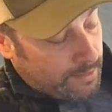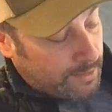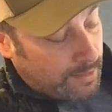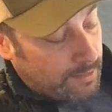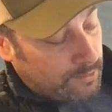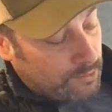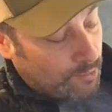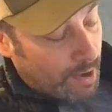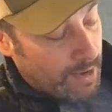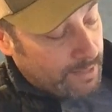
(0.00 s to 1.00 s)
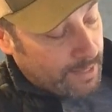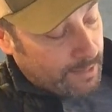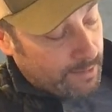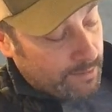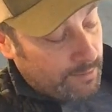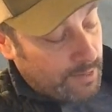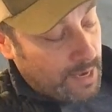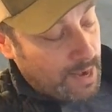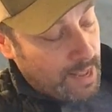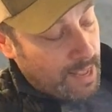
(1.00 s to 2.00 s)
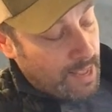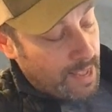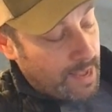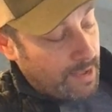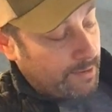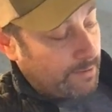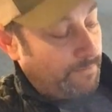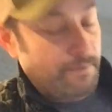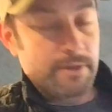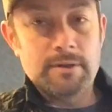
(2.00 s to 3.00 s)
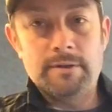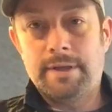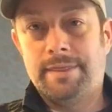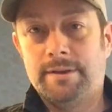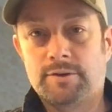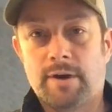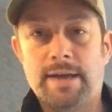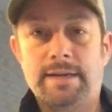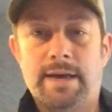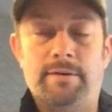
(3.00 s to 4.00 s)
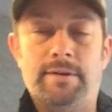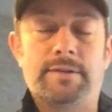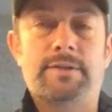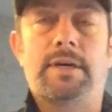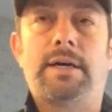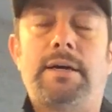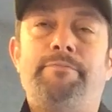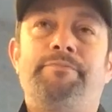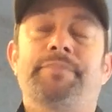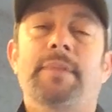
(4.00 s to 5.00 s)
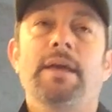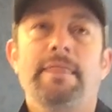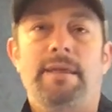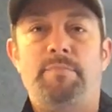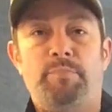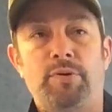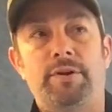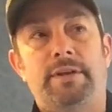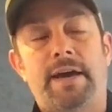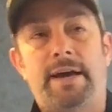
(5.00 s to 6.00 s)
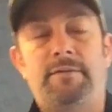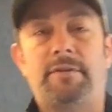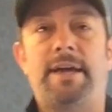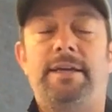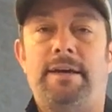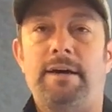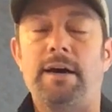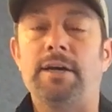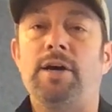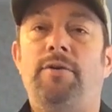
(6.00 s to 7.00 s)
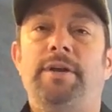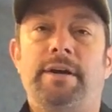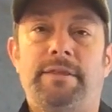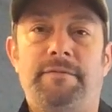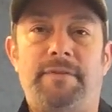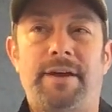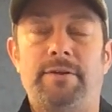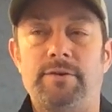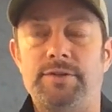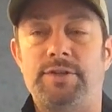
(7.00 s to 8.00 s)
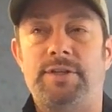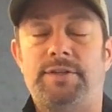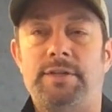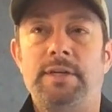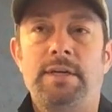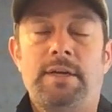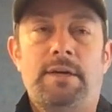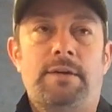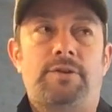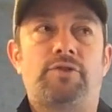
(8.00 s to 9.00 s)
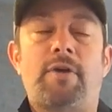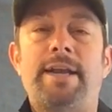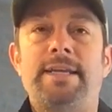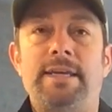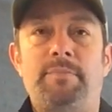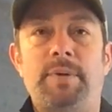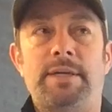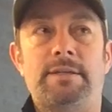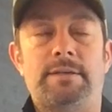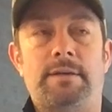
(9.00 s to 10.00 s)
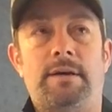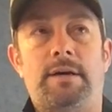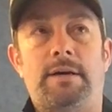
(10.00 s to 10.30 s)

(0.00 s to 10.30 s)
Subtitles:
says Dri-Down 800 fill, and the Dri-Down is they put kind of like a coating on the feathers just to try to keep it